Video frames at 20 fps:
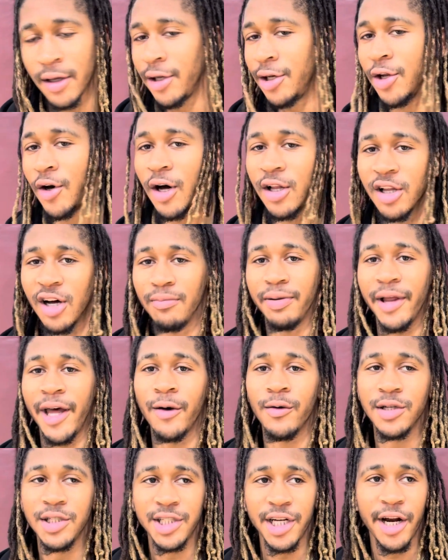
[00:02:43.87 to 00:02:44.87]
I love playing
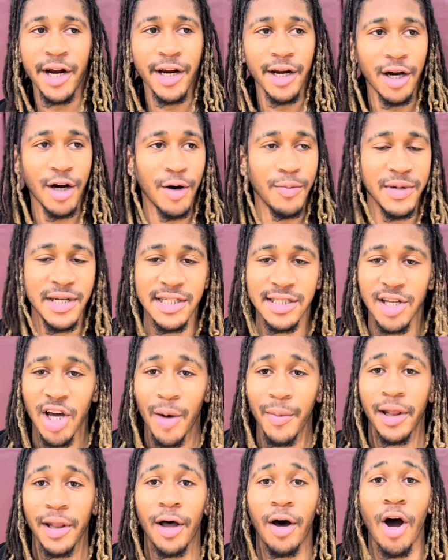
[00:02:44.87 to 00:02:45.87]
with Jared. He's taught
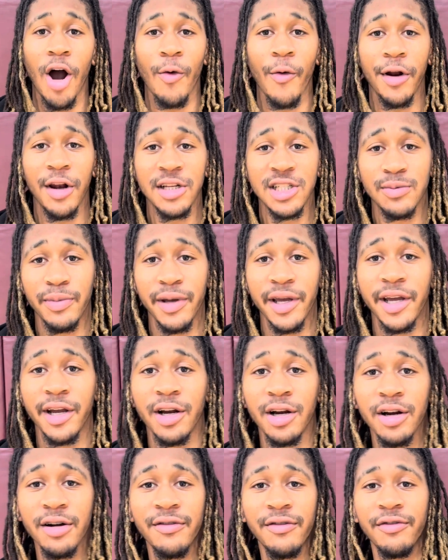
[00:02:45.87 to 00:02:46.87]
me a lot already just being
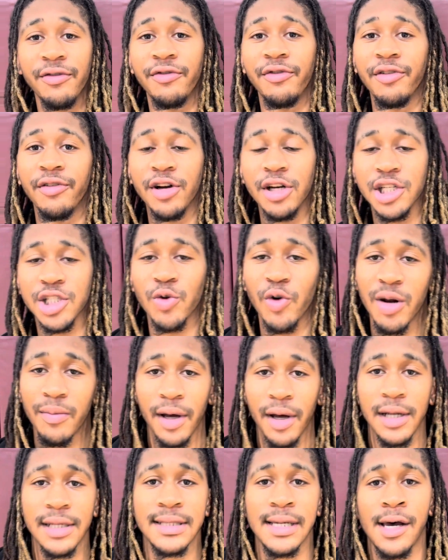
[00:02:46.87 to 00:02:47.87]
here for this short
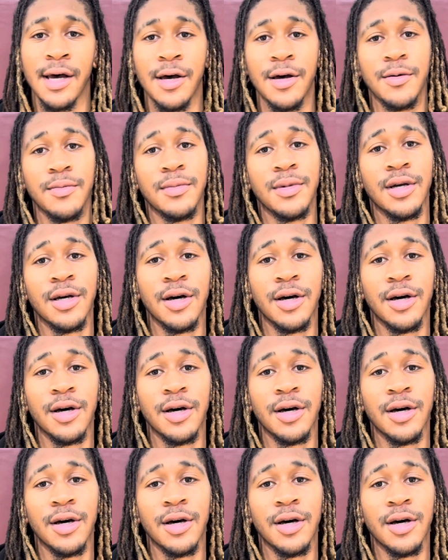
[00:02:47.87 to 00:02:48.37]
amount of time.